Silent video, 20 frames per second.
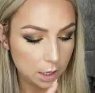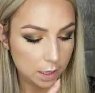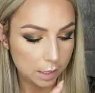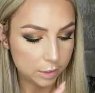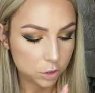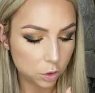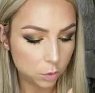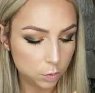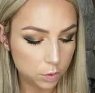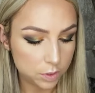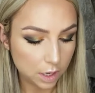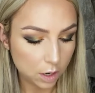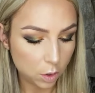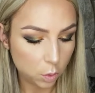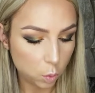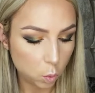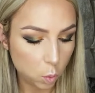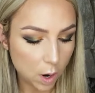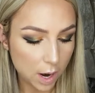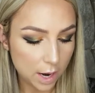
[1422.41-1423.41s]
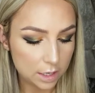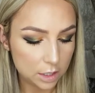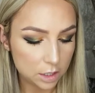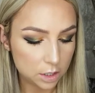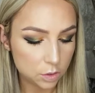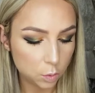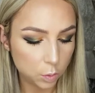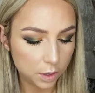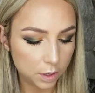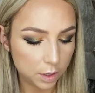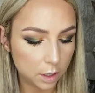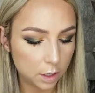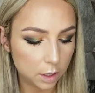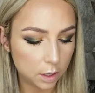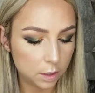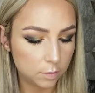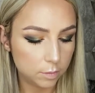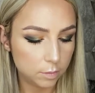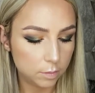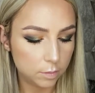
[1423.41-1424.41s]
It's almost like a white with
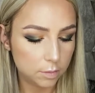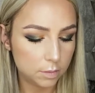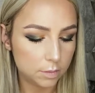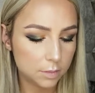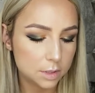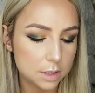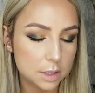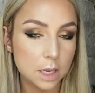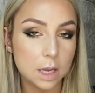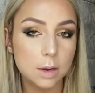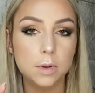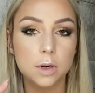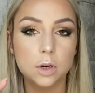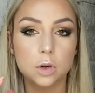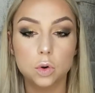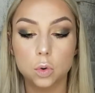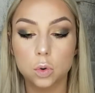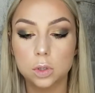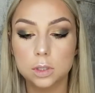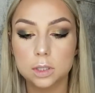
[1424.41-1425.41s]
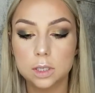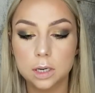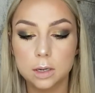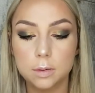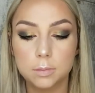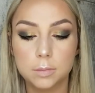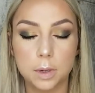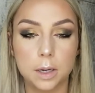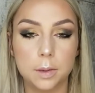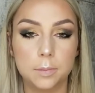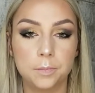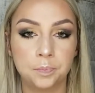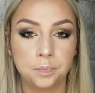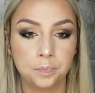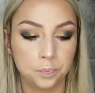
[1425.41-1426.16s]
a slight bit of gold in it, but